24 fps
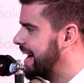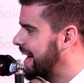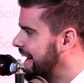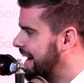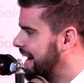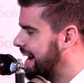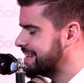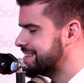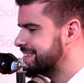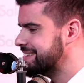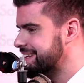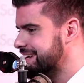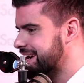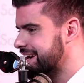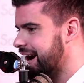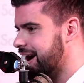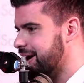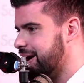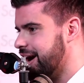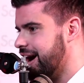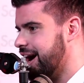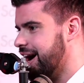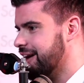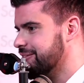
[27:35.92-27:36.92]
I think
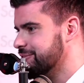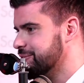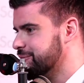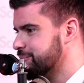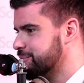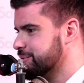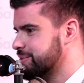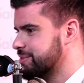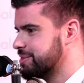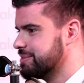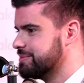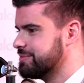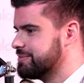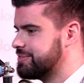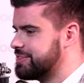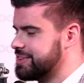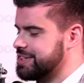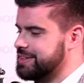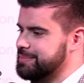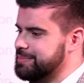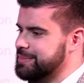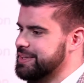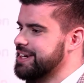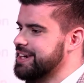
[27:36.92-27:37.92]
Avda would
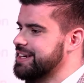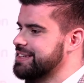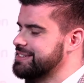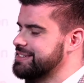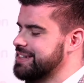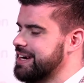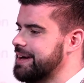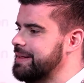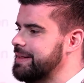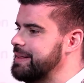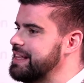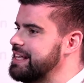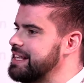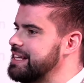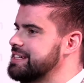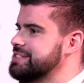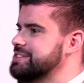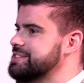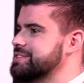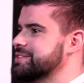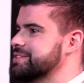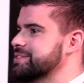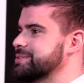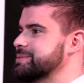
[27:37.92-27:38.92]
confirm that. Yeah,
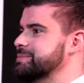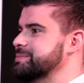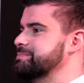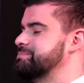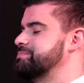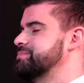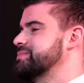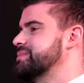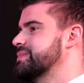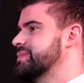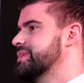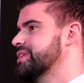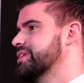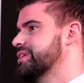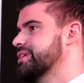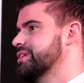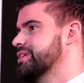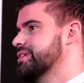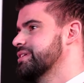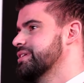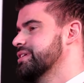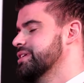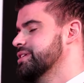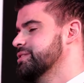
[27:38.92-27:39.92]
so
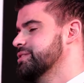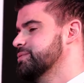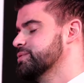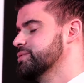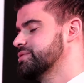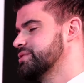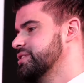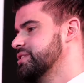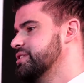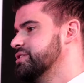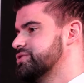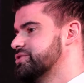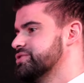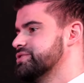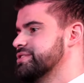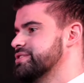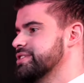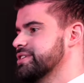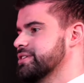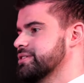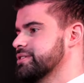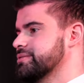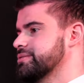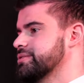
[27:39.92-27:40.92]
it was
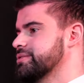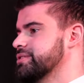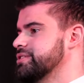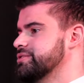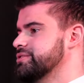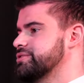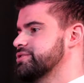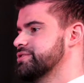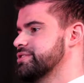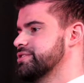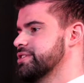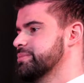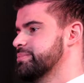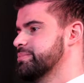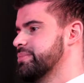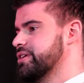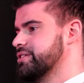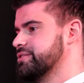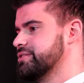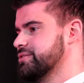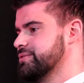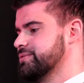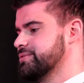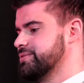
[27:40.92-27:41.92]
interesting
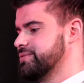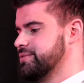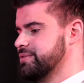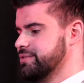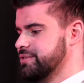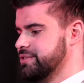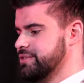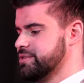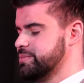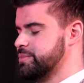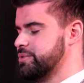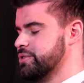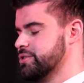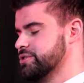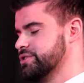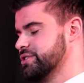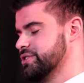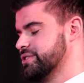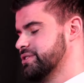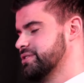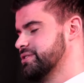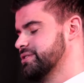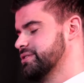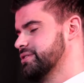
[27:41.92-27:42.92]
part of this
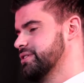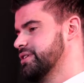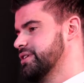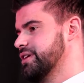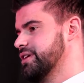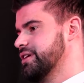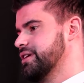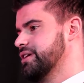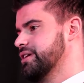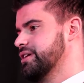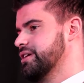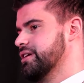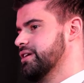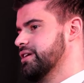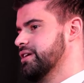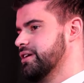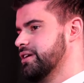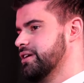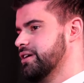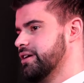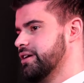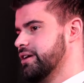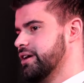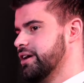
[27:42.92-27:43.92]
project,
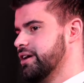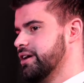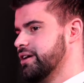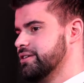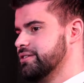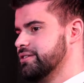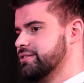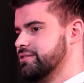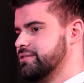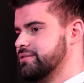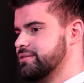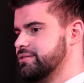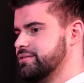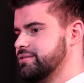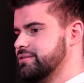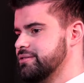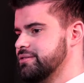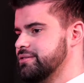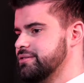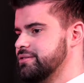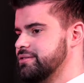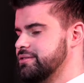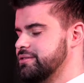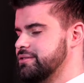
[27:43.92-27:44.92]
and
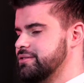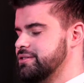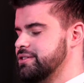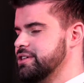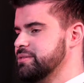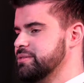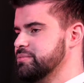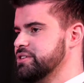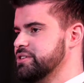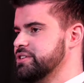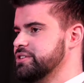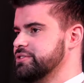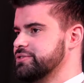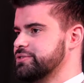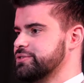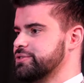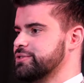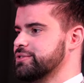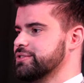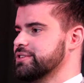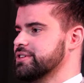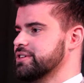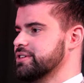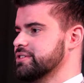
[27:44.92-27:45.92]
team lead
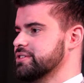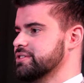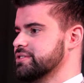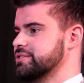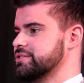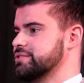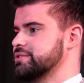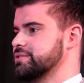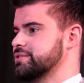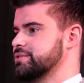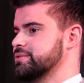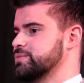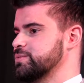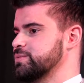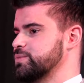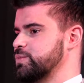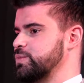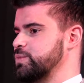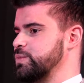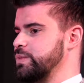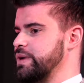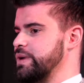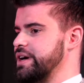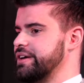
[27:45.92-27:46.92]
role is
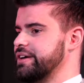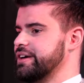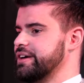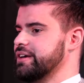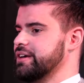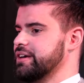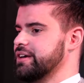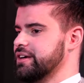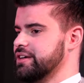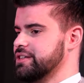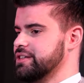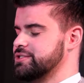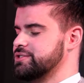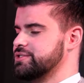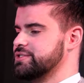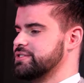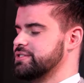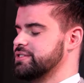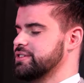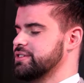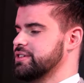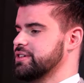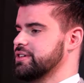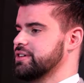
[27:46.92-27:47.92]
very
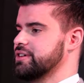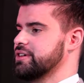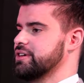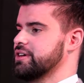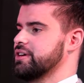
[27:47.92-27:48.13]
interesting.